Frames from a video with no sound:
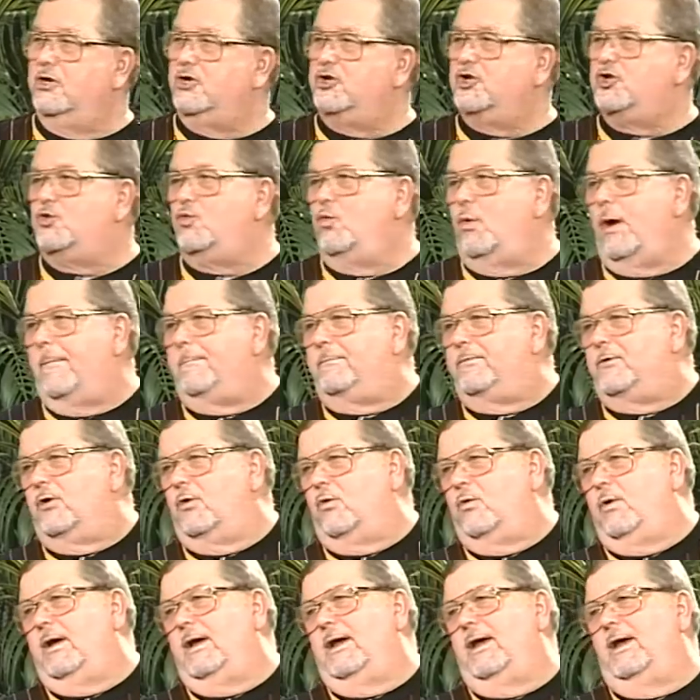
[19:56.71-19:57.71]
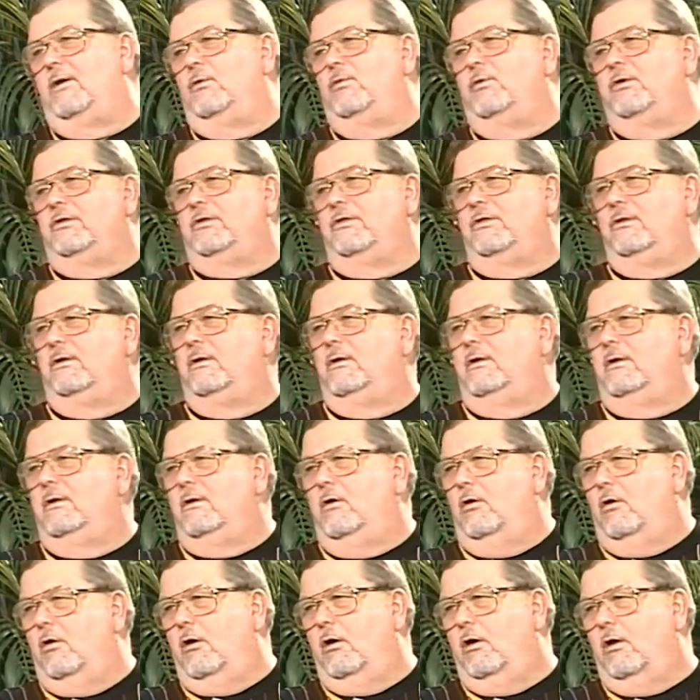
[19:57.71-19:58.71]
swept away
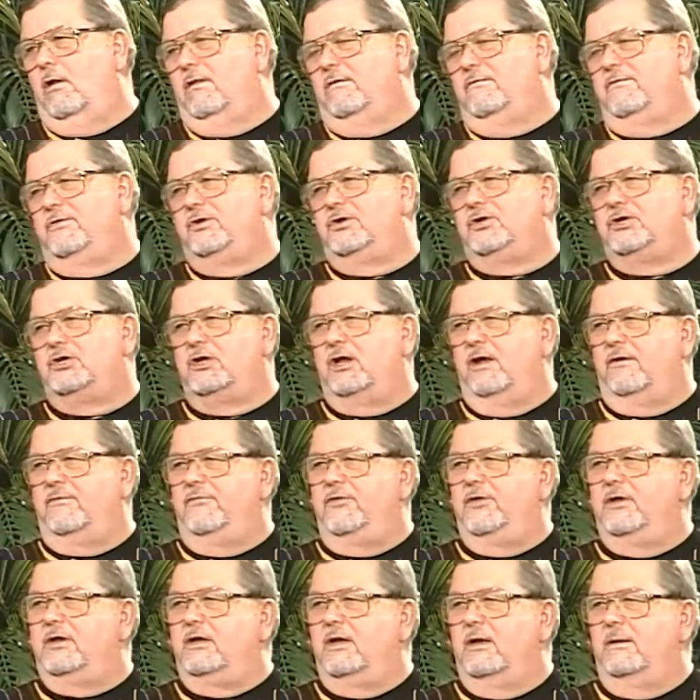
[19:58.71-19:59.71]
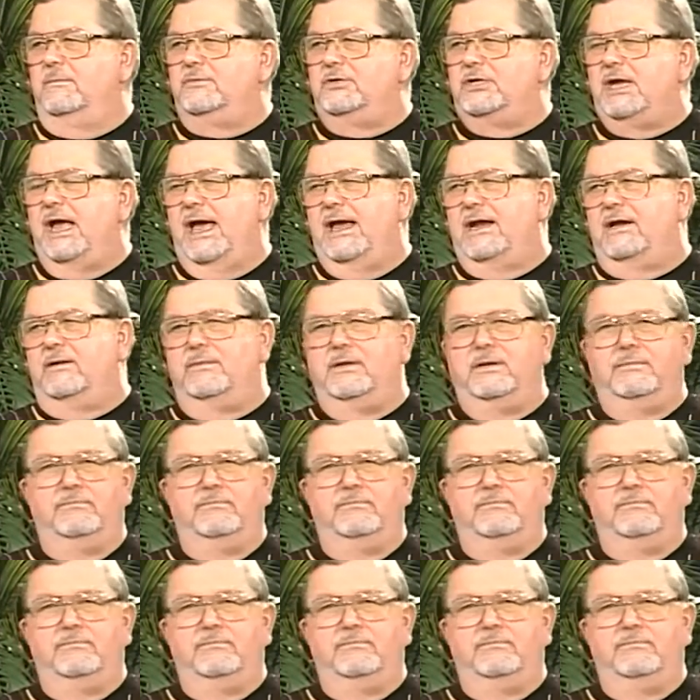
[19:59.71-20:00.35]
with all of the stuff that comes at them.